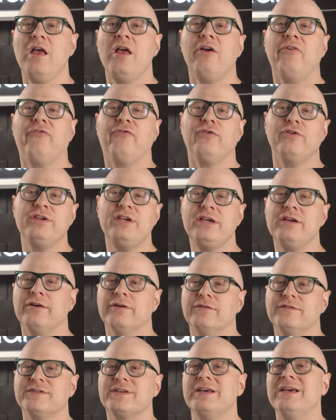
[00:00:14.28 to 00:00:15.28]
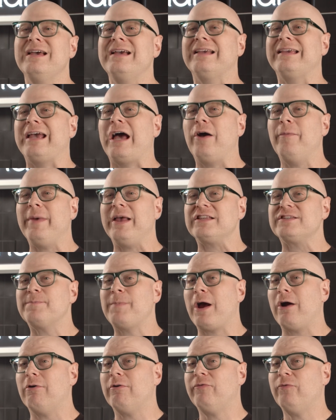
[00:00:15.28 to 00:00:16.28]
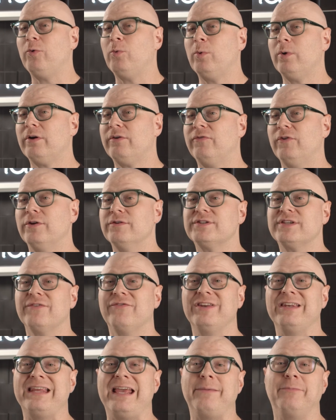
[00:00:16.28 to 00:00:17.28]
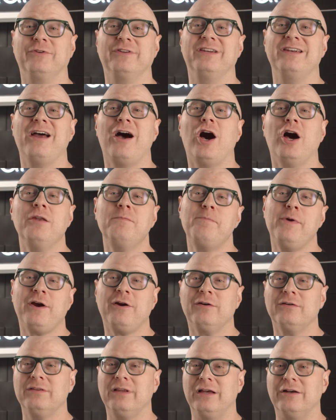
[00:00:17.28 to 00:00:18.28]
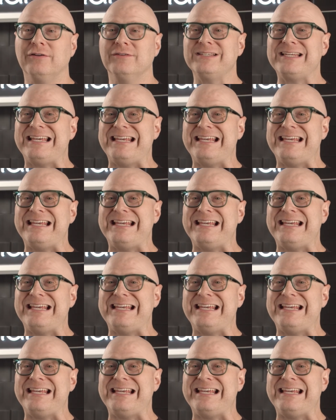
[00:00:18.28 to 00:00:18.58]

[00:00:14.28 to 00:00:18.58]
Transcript: For years, Calman's powerful workflows have enabled an unparalleled,